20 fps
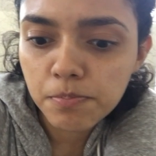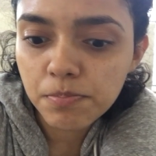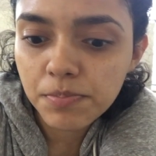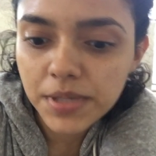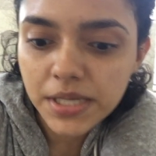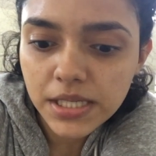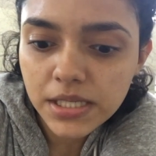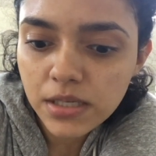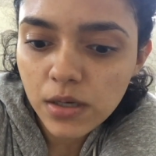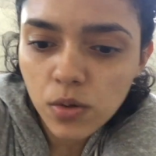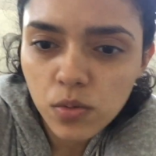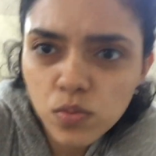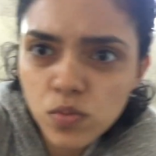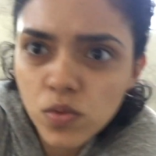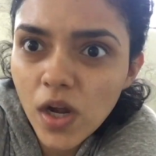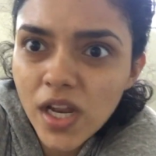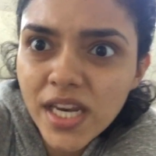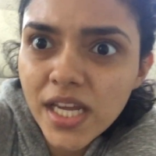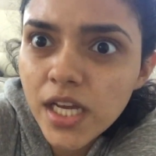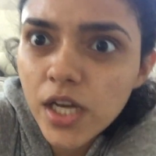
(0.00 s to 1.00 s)
been
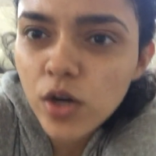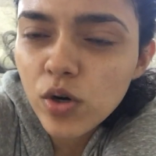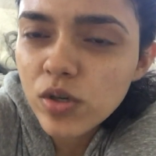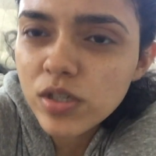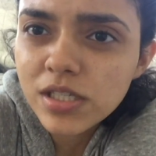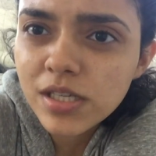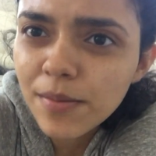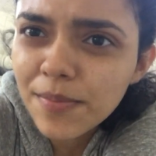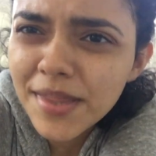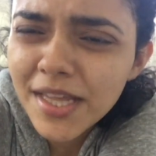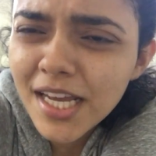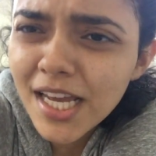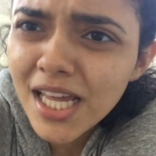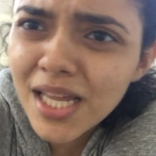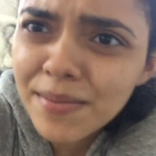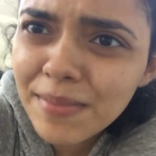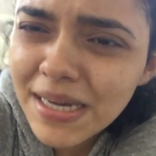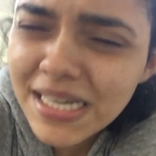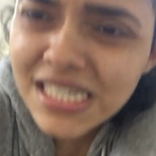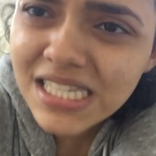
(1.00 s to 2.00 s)
running or something
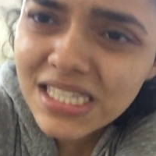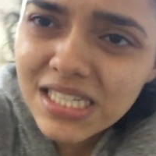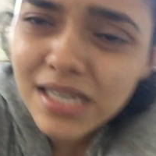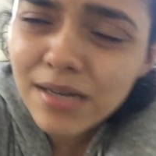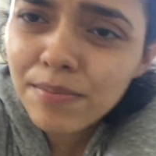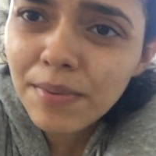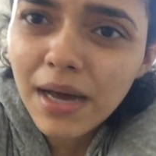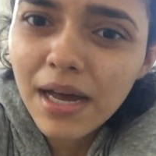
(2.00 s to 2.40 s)
in my sleep.